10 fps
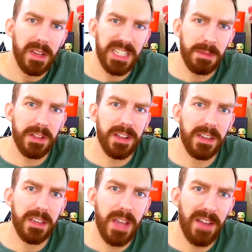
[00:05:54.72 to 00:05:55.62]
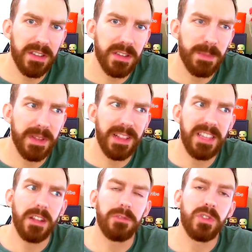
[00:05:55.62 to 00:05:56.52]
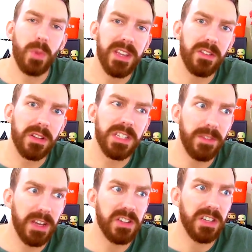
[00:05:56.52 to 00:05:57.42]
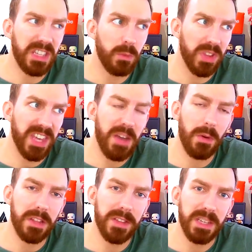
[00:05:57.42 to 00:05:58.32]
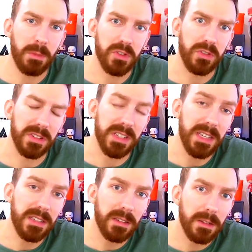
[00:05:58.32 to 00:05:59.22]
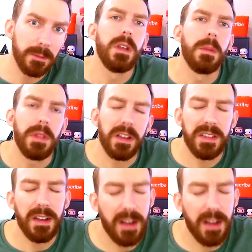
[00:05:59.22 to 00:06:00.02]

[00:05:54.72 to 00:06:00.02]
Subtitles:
It seems like you have to spend at least $120 if you actually want to get one of these monstrosities. But like I say,